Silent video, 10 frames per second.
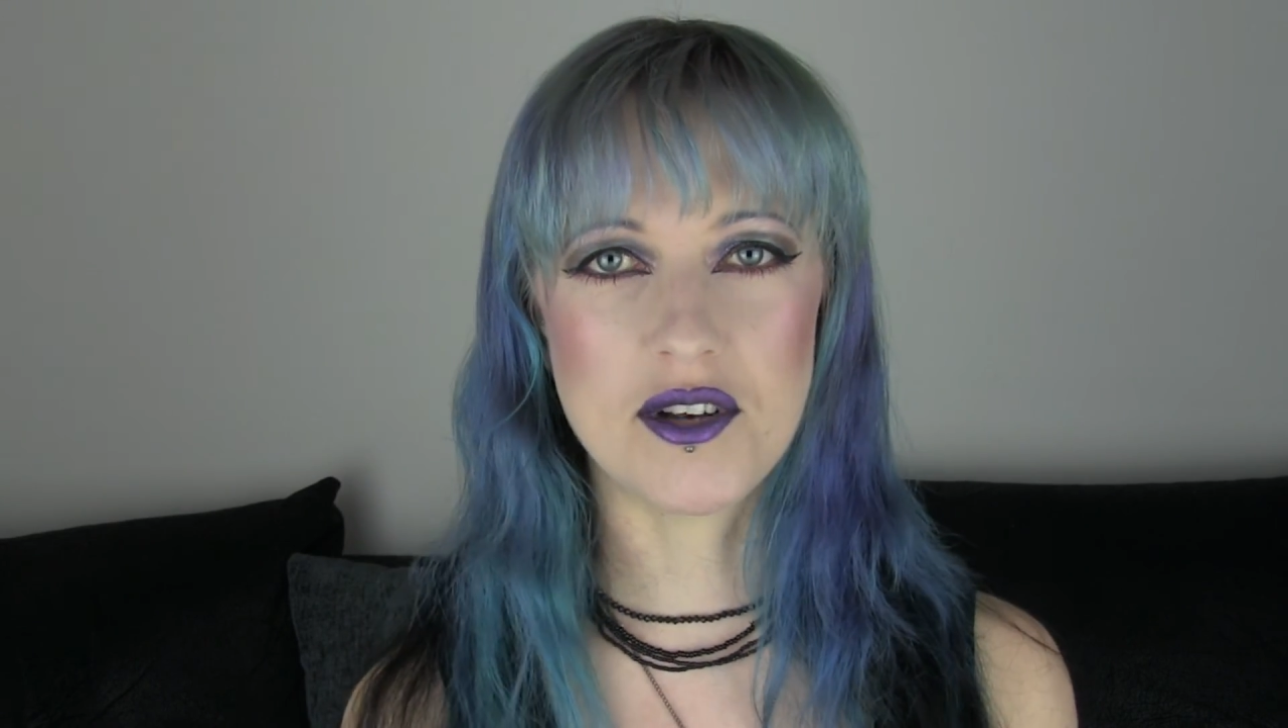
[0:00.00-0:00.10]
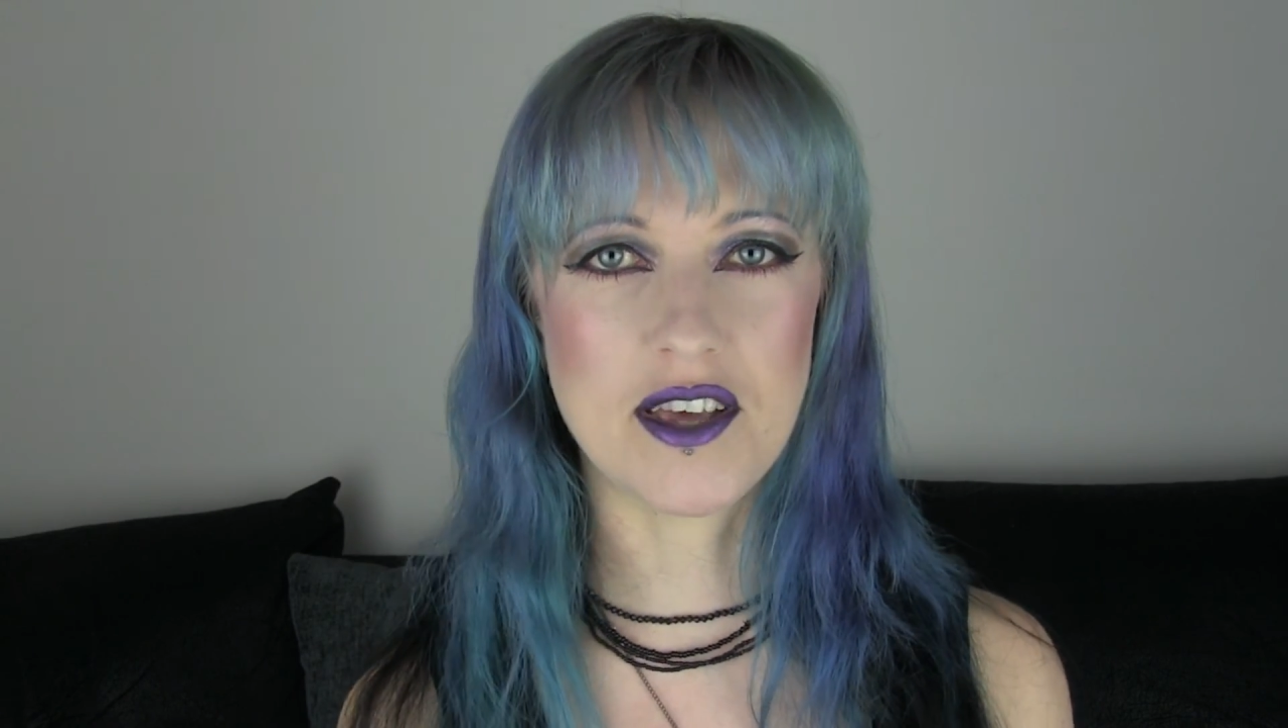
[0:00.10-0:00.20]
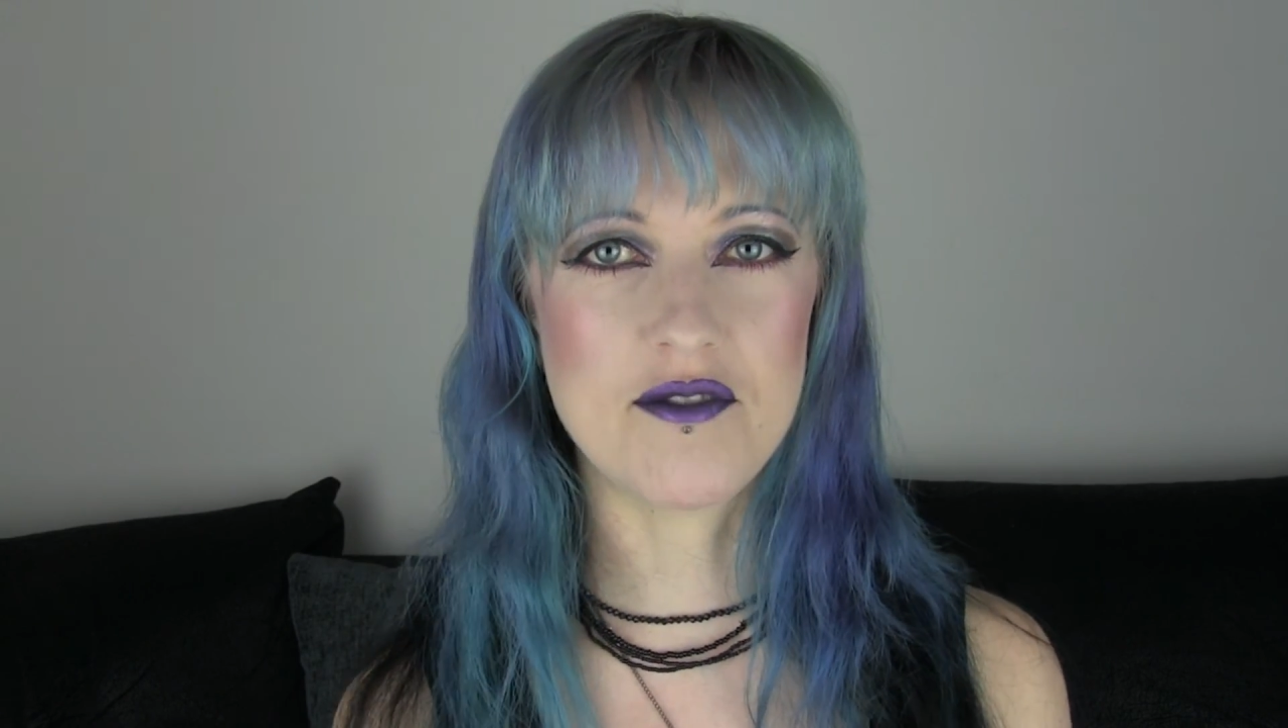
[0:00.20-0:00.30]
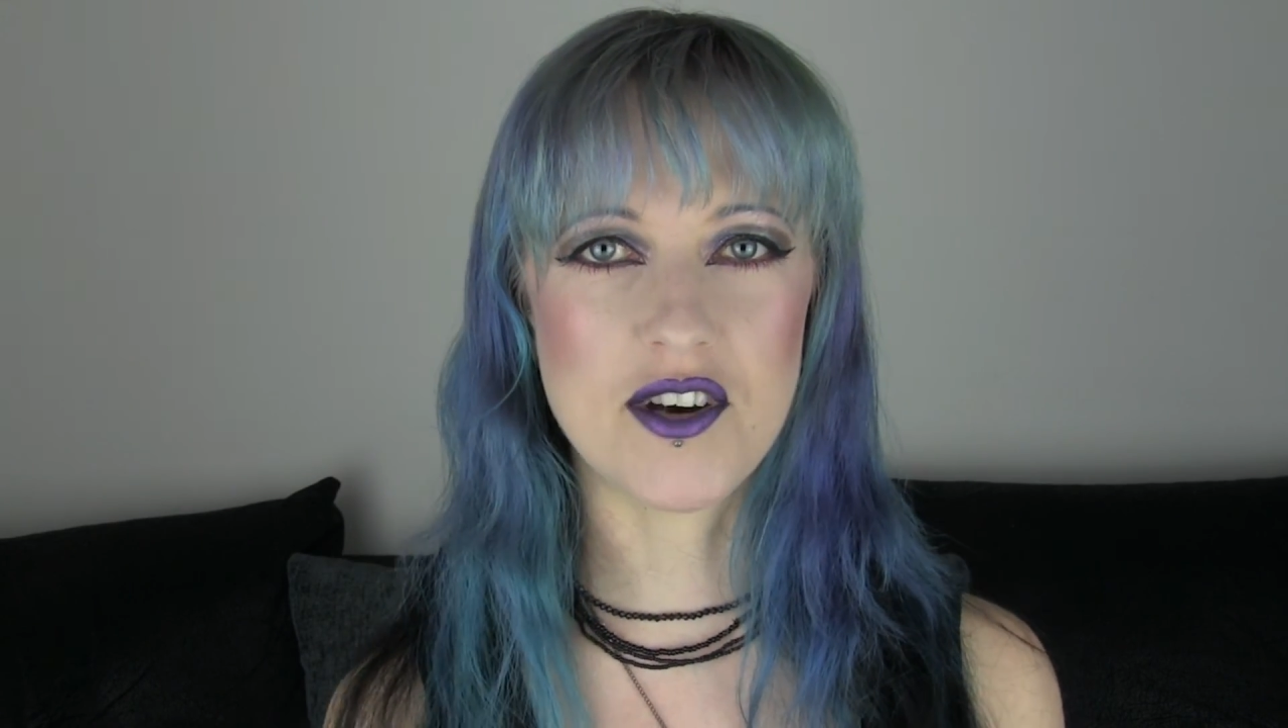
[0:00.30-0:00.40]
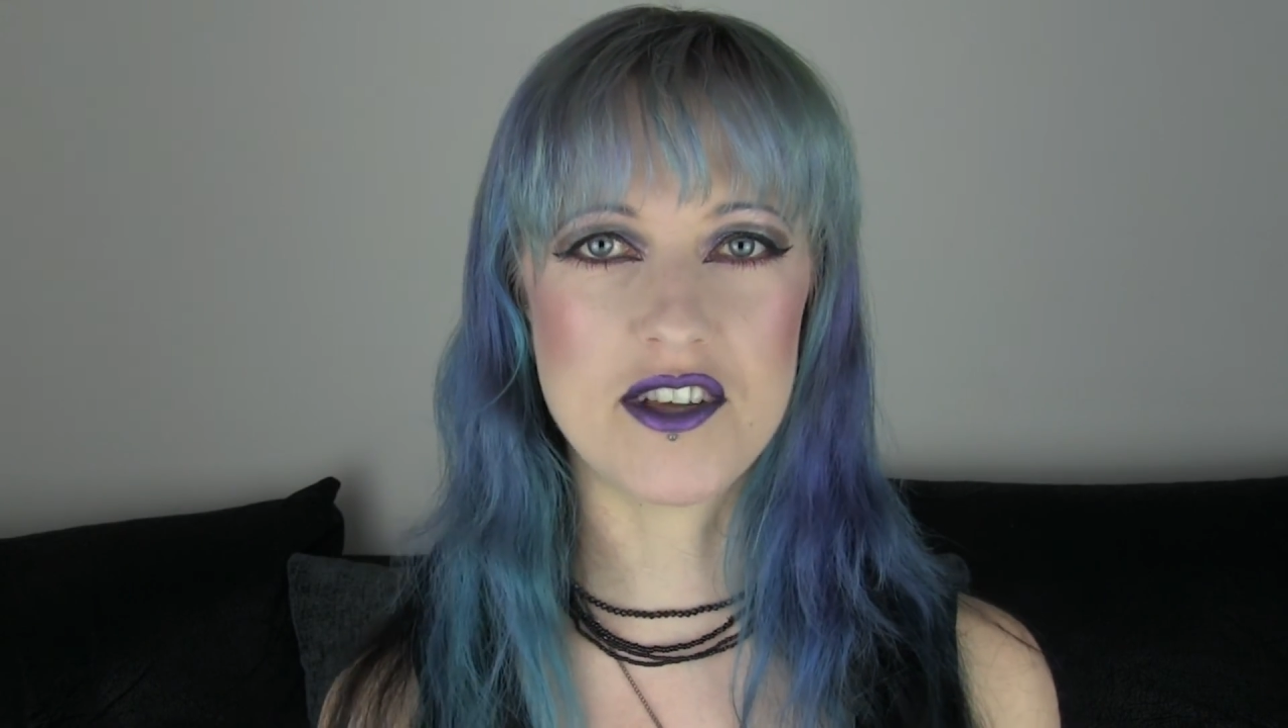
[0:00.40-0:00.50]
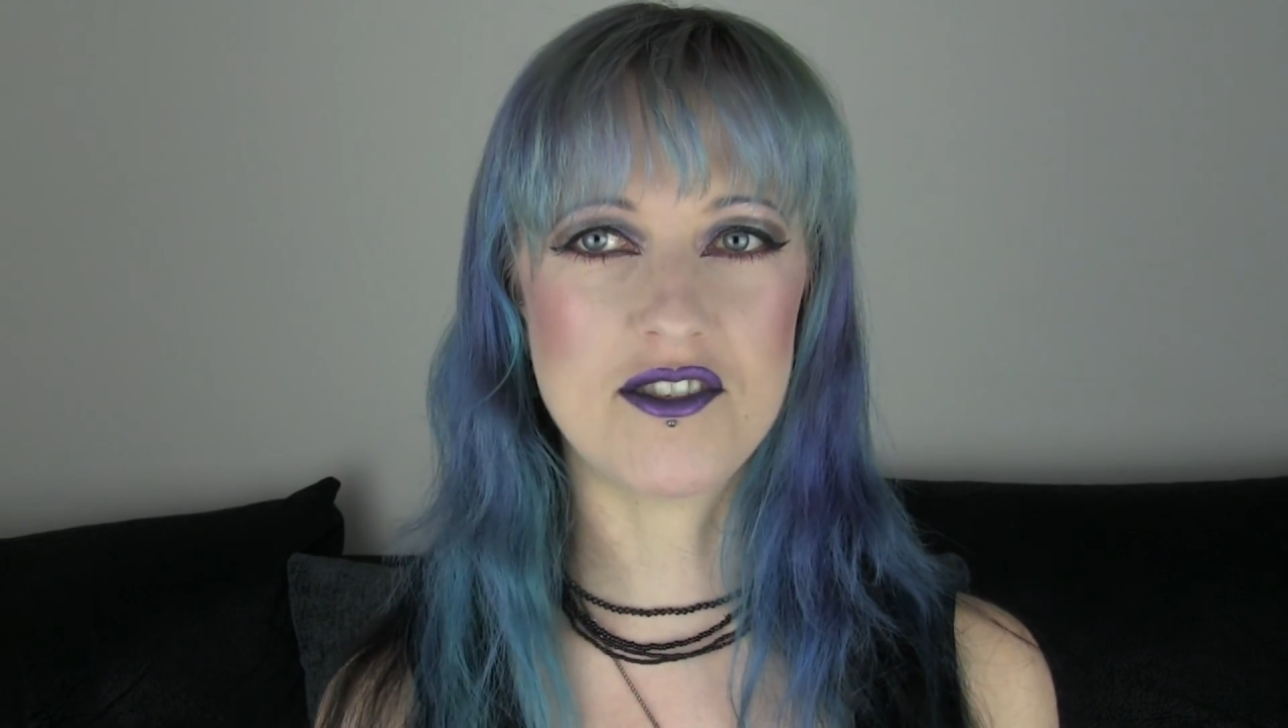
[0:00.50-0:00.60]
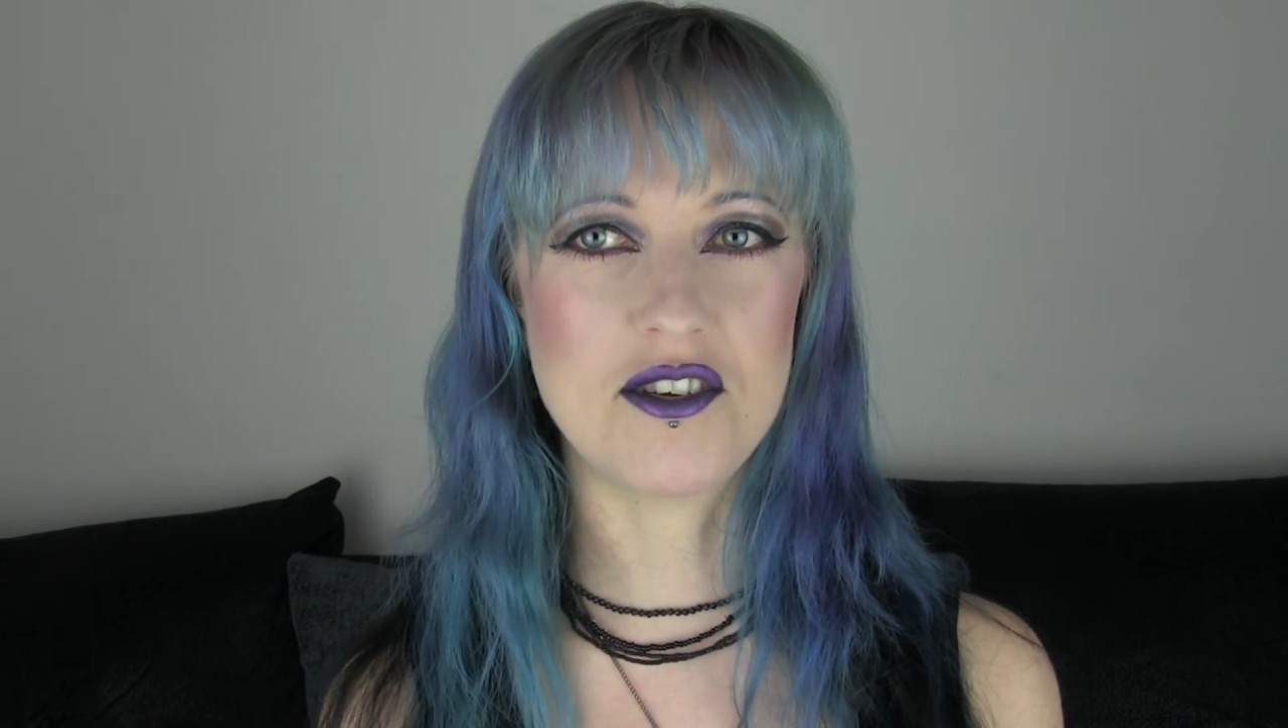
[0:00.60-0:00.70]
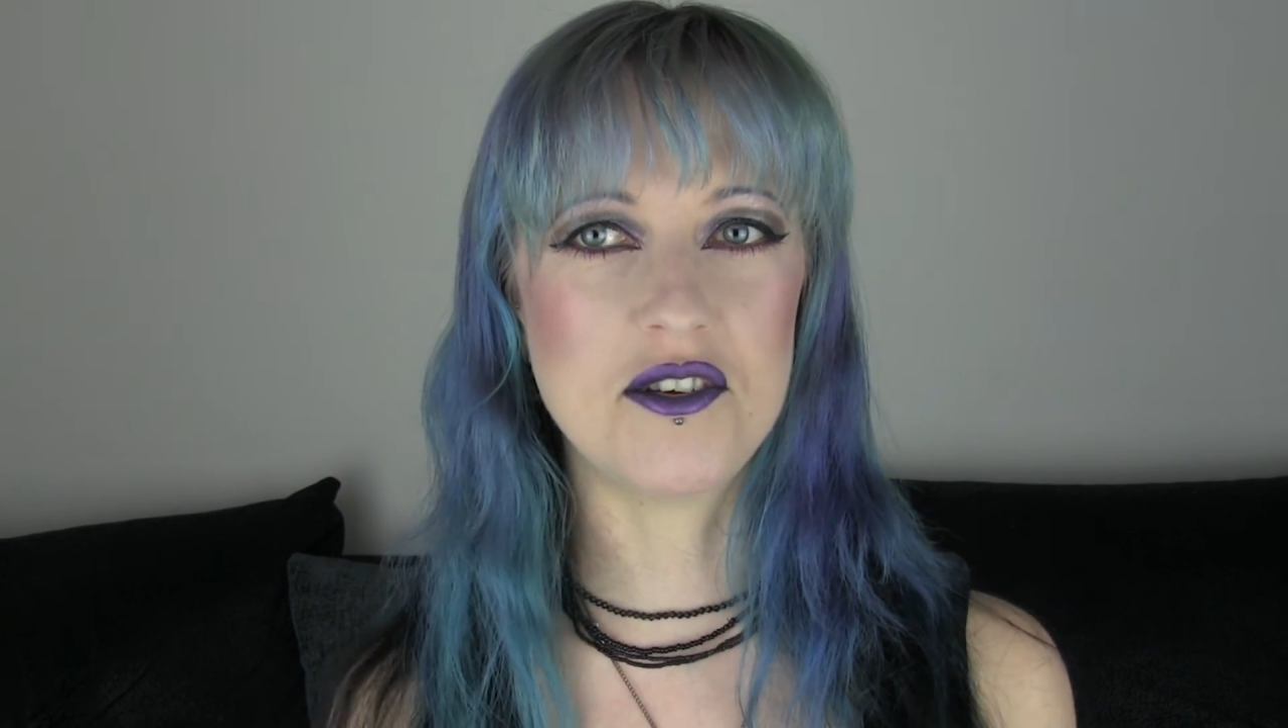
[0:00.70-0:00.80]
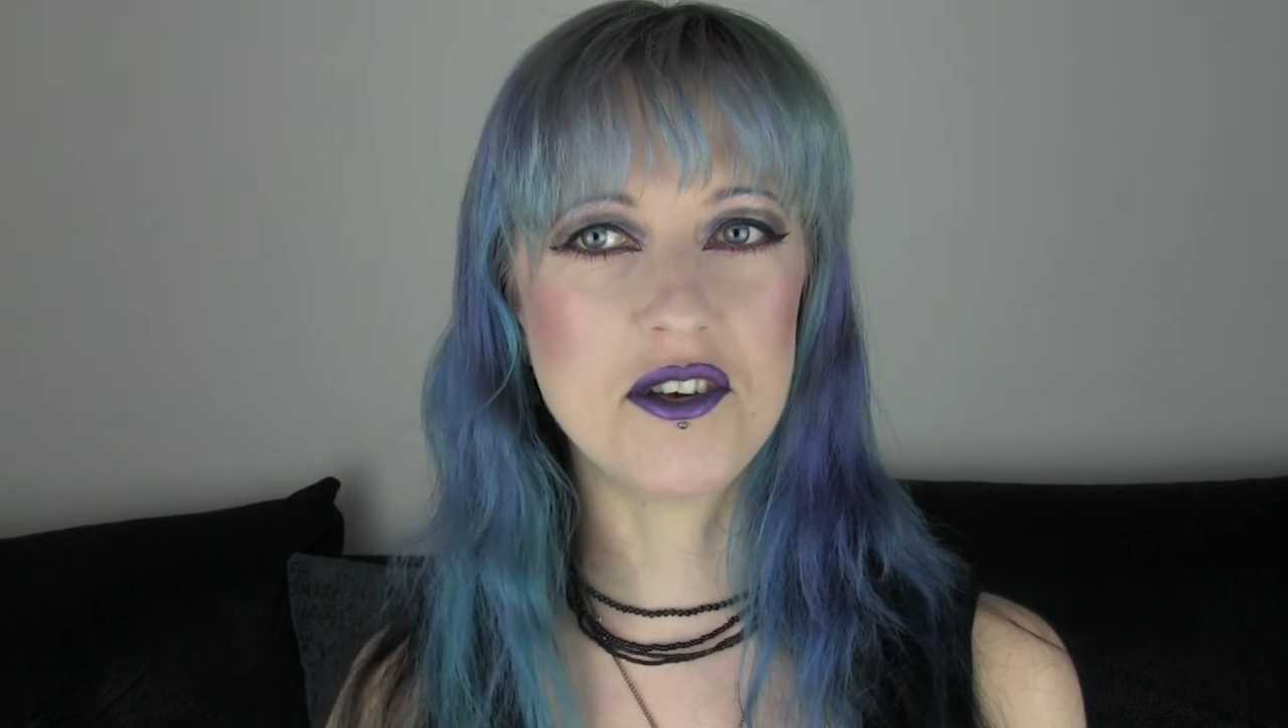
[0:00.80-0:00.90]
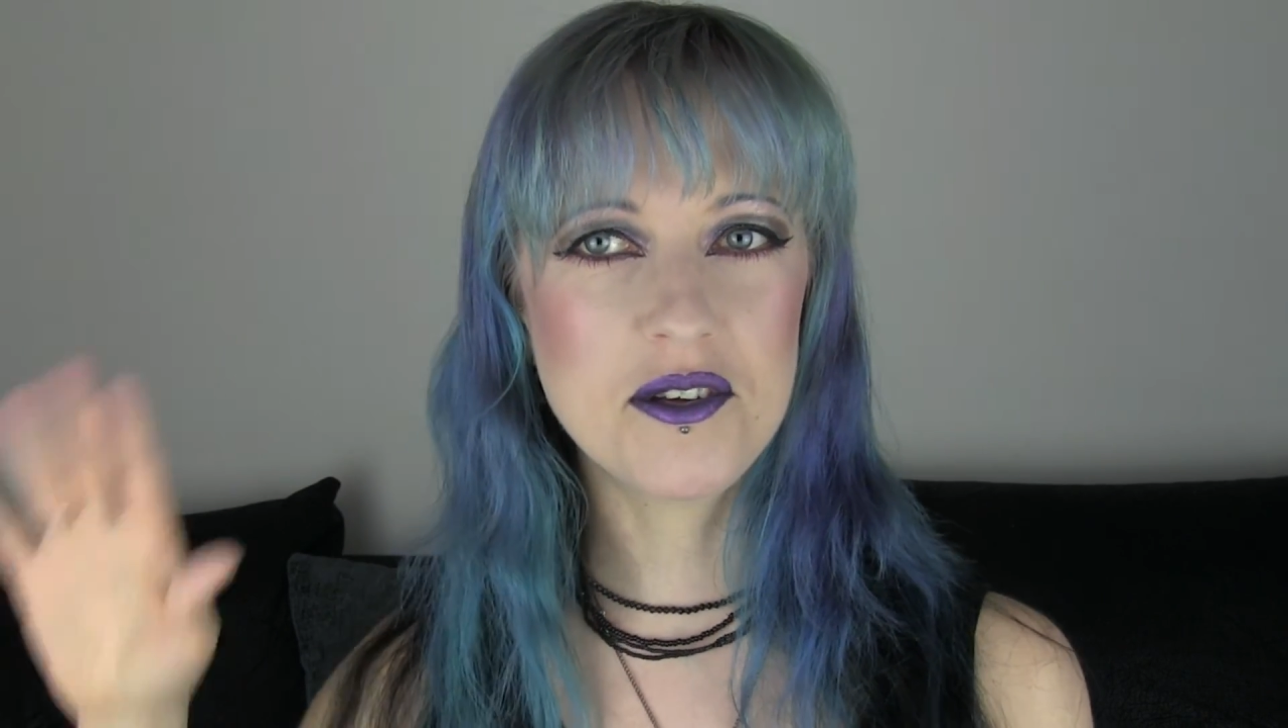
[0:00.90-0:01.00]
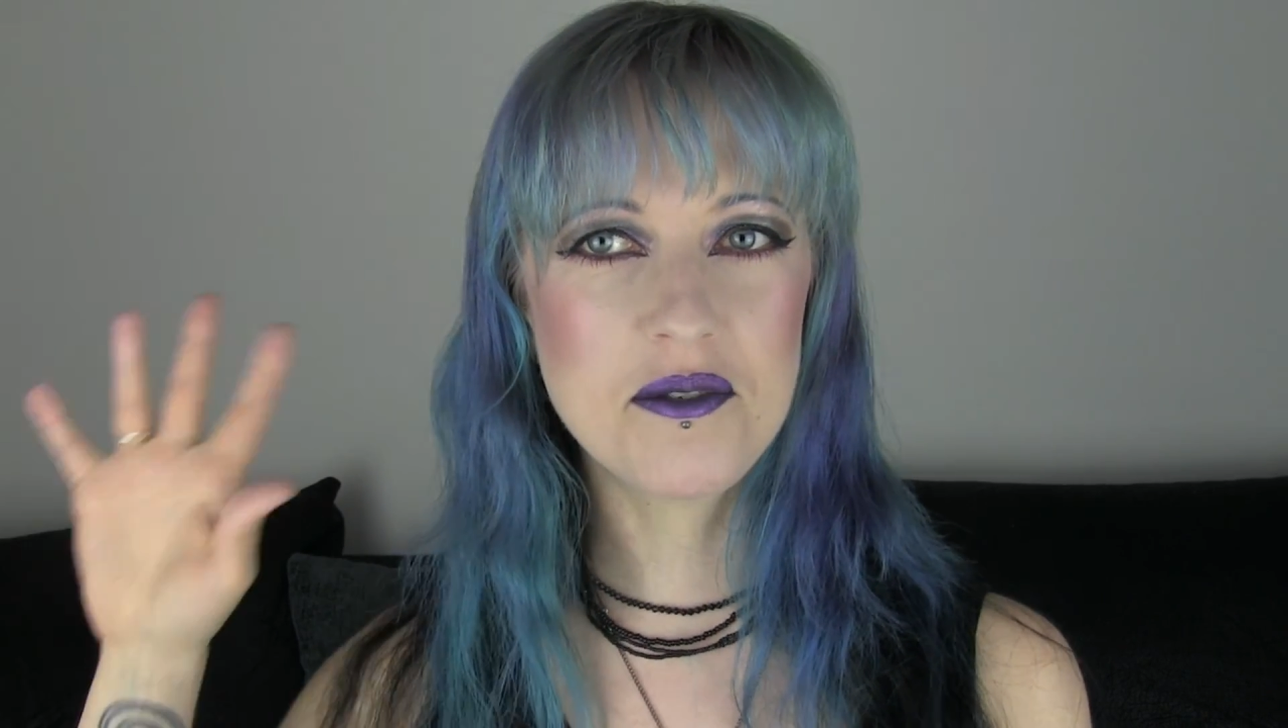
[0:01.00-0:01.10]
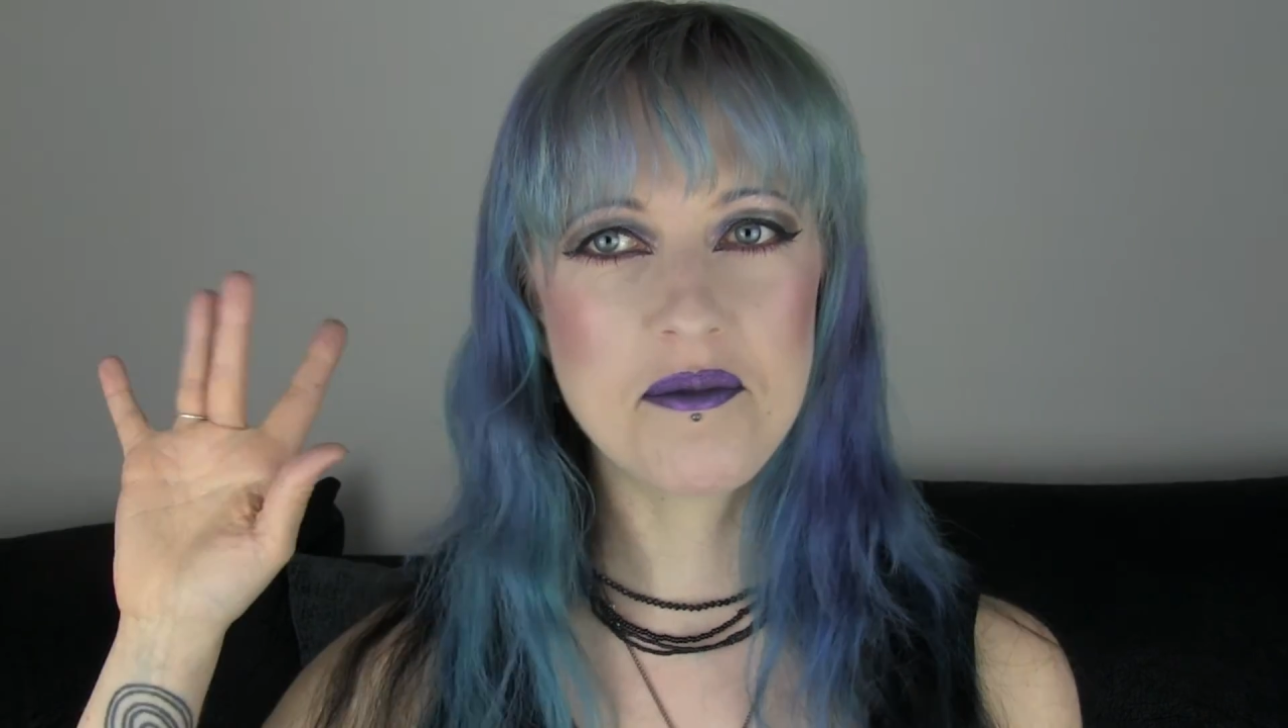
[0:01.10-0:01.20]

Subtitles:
again very soon.